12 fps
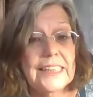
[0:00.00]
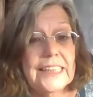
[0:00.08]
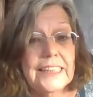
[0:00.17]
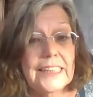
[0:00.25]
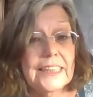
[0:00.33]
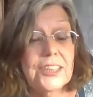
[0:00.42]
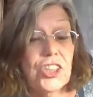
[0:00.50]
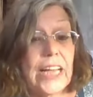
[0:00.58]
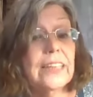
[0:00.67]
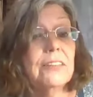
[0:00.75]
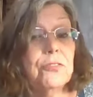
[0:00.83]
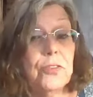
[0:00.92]
in English
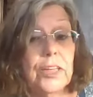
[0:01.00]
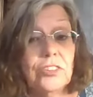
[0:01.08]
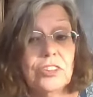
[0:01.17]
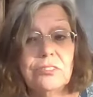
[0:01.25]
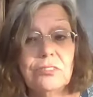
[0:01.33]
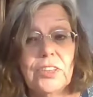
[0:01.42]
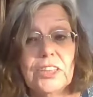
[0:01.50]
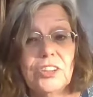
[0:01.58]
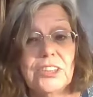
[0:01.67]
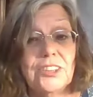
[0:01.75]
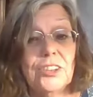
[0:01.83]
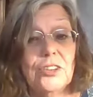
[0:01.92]
and in French. In French,
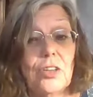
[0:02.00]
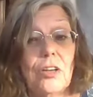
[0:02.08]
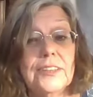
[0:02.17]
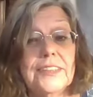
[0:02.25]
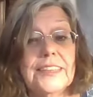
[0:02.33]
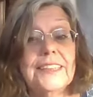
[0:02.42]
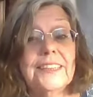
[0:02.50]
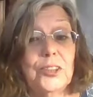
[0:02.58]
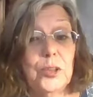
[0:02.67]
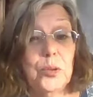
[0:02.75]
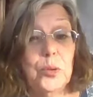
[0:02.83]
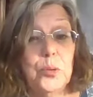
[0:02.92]
it's Transit
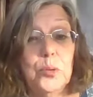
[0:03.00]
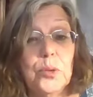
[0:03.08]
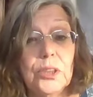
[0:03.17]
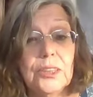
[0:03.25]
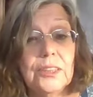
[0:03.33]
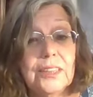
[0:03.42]
Secours.